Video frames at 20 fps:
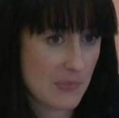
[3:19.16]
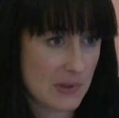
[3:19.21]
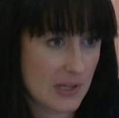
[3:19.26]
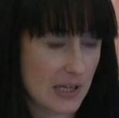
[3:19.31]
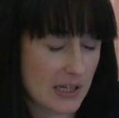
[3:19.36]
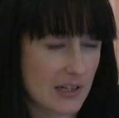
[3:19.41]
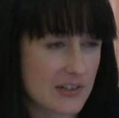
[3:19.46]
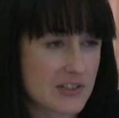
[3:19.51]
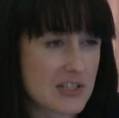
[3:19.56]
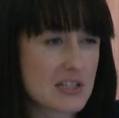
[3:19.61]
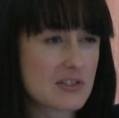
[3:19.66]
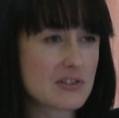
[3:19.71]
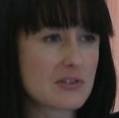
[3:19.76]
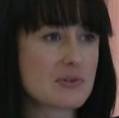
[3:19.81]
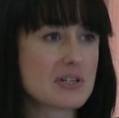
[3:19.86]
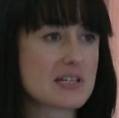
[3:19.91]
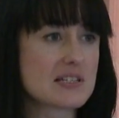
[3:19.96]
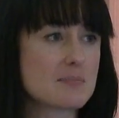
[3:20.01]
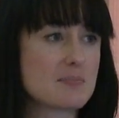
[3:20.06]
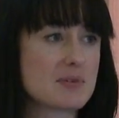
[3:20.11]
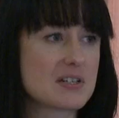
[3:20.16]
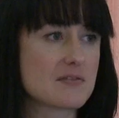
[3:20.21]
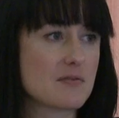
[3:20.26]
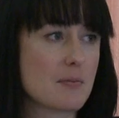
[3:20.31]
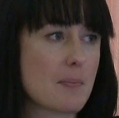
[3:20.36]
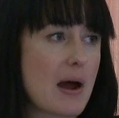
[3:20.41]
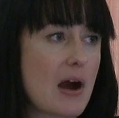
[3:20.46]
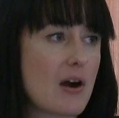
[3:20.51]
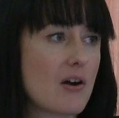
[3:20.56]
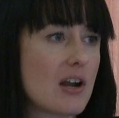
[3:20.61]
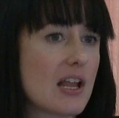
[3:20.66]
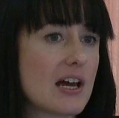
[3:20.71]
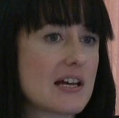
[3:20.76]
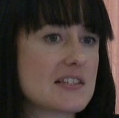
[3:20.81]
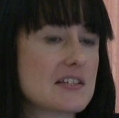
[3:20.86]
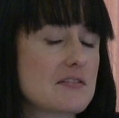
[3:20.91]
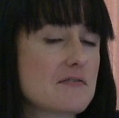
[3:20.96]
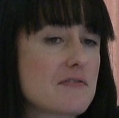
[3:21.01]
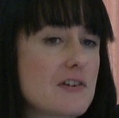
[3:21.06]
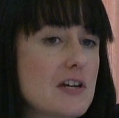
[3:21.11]
Like I think there is a bit of a
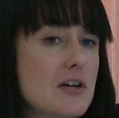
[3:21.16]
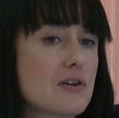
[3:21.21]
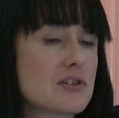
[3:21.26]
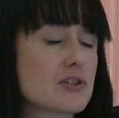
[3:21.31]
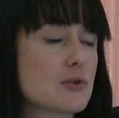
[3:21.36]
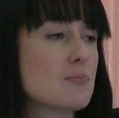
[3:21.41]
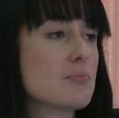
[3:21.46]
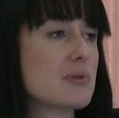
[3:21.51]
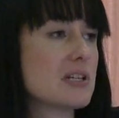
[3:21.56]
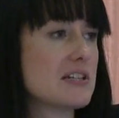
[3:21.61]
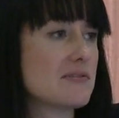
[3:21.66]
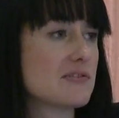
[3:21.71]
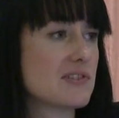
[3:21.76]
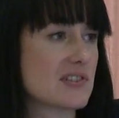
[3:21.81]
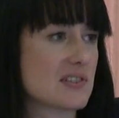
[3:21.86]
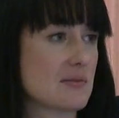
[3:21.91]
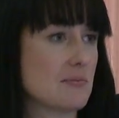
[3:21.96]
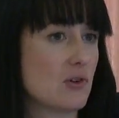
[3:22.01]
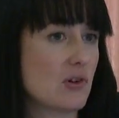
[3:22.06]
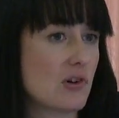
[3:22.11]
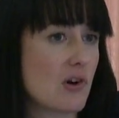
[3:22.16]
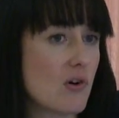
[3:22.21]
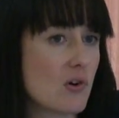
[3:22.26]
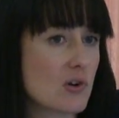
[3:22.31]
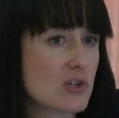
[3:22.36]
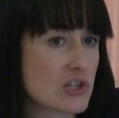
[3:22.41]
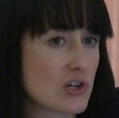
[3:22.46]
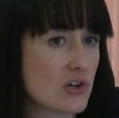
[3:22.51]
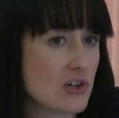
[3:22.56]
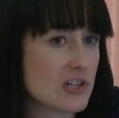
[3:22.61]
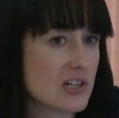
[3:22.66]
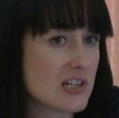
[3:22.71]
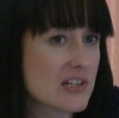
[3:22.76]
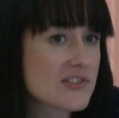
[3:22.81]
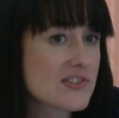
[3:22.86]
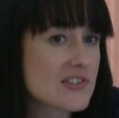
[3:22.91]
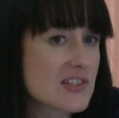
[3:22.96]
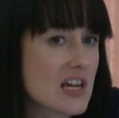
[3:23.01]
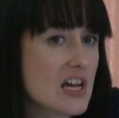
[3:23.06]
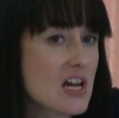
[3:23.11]
paralysing fear. I don't believe this is among all
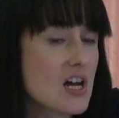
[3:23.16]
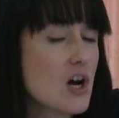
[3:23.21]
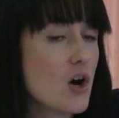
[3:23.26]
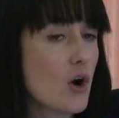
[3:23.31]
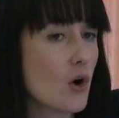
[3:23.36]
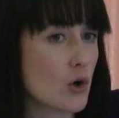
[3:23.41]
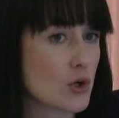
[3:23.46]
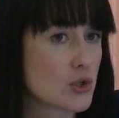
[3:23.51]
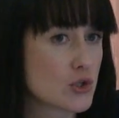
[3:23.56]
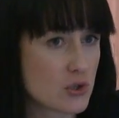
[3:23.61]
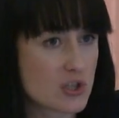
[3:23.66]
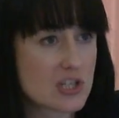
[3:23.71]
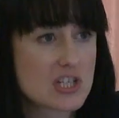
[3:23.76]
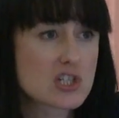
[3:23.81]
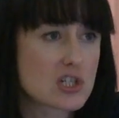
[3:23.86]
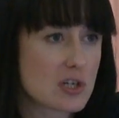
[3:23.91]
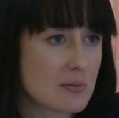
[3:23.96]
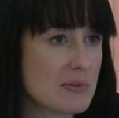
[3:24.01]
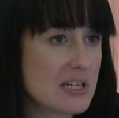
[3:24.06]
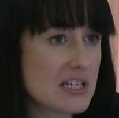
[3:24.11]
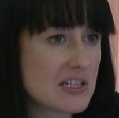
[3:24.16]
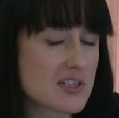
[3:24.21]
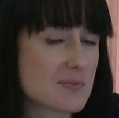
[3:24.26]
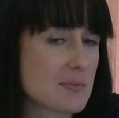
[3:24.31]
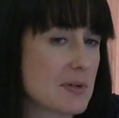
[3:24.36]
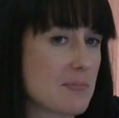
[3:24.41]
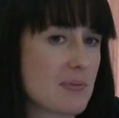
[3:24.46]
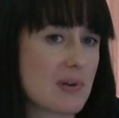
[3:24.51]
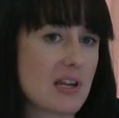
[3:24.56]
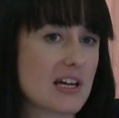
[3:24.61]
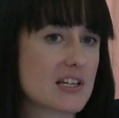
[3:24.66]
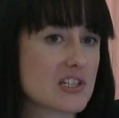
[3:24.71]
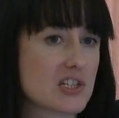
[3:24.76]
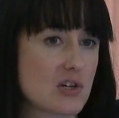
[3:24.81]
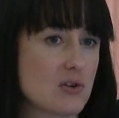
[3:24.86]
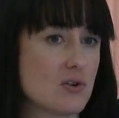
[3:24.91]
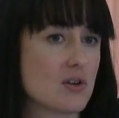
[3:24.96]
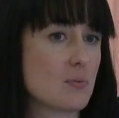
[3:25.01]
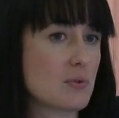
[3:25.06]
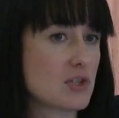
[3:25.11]
journalists, or traditional media as people like to
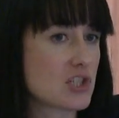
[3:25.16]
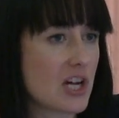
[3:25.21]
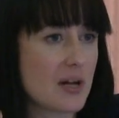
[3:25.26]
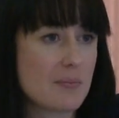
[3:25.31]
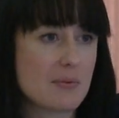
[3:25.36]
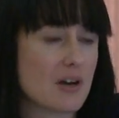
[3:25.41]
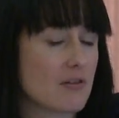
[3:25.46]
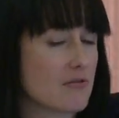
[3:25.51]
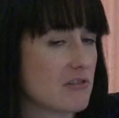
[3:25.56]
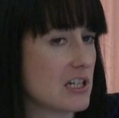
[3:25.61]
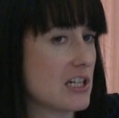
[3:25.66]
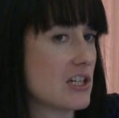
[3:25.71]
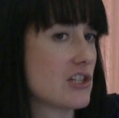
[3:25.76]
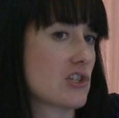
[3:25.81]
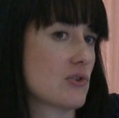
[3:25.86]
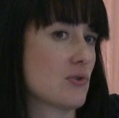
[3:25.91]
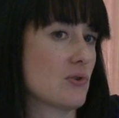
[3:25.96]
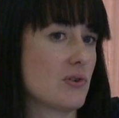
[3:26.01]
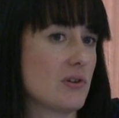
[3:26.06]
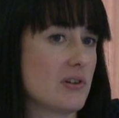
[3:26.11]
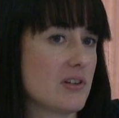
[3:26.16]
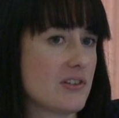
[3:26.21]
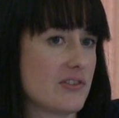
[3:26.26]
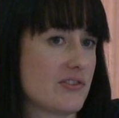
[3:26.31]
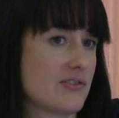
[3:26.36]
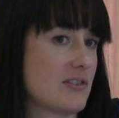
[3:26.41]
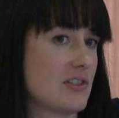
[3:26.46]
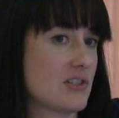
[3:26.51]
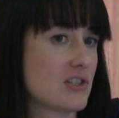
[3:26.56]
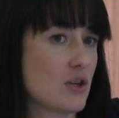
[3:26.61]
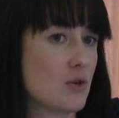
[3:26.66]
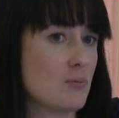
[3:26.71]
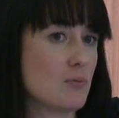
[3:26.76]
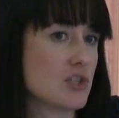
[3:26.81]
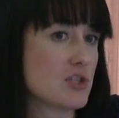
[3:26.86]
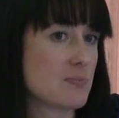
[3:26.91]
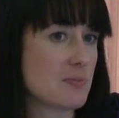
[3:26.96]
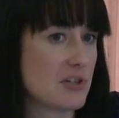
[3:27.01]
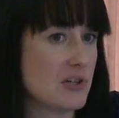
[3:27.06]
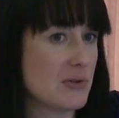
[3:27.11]
call it, which I'm not really sure is the term we
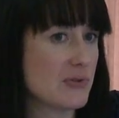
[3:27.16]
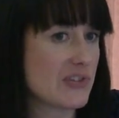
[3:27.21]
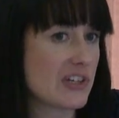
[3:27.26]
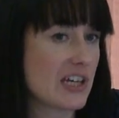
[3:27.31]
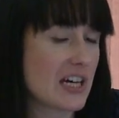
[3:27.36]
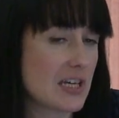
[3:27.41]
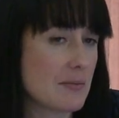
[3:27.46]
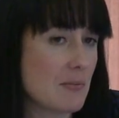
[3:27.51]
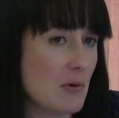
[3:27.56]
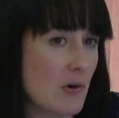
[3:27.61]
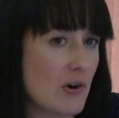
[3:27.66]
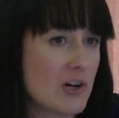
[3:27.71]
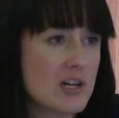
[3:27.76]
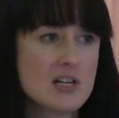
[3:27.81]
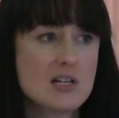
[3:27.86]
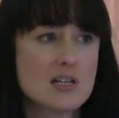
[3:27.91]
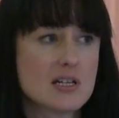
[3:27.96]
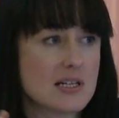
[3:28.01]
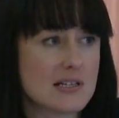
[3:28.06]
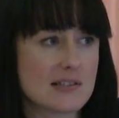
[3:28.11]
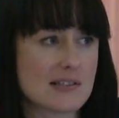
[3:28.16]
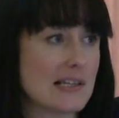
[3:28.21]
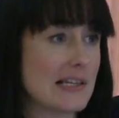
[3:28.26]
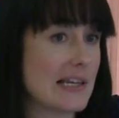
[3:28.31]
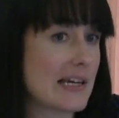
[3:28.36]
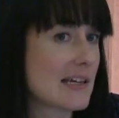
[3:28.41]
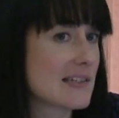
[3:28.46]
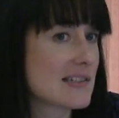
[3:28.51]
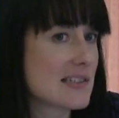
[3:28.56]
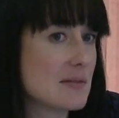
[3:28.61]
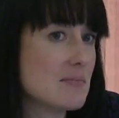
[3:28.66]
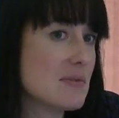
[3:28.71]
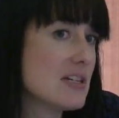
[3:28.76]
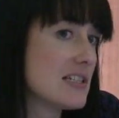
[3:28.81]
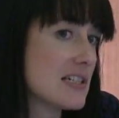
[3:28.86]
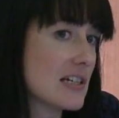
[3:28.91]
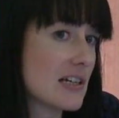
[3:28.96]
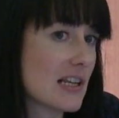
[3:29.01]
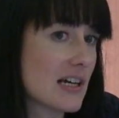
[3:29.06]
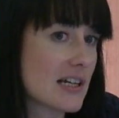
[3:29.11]
should be using anymore. Is it legacy
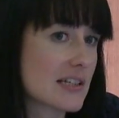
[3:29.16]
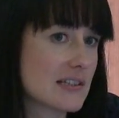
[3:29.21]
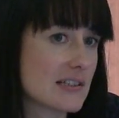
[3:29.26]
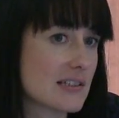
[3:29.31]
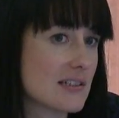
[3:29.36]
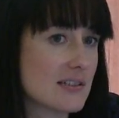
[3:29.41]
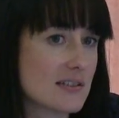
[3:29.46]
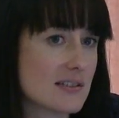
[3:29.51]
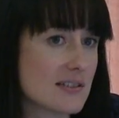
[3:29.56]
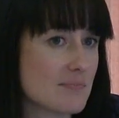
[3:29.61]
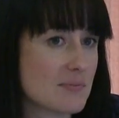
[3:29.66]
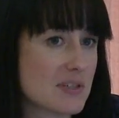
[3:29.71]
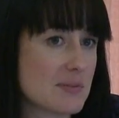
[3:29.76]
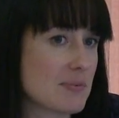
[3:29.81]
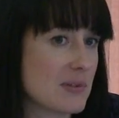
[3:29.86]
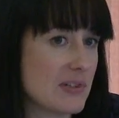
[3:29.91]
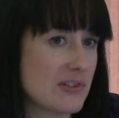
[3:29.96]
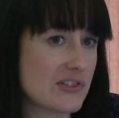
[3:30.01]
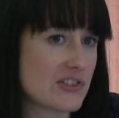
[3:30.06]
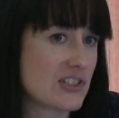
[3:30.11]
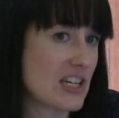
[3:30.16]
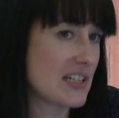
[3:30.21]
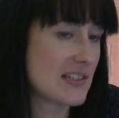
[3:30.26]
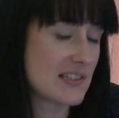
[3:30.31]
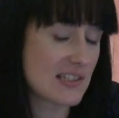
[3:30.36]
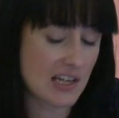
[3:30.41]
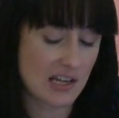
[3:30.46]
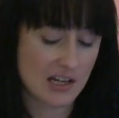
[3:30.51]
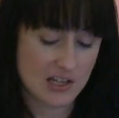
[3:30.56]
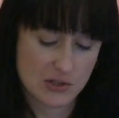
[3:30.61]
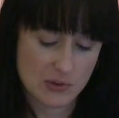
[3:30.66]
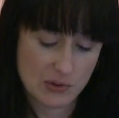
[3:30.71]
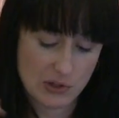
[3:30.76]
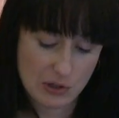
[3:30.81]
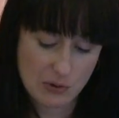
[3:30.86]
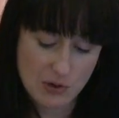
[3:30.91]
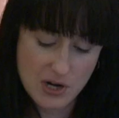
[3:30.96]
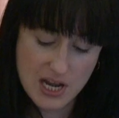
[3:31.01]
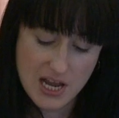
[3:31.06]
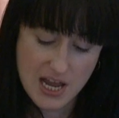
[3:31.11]
media like the people in the States say? I don't
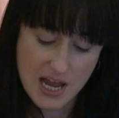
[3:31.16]
know.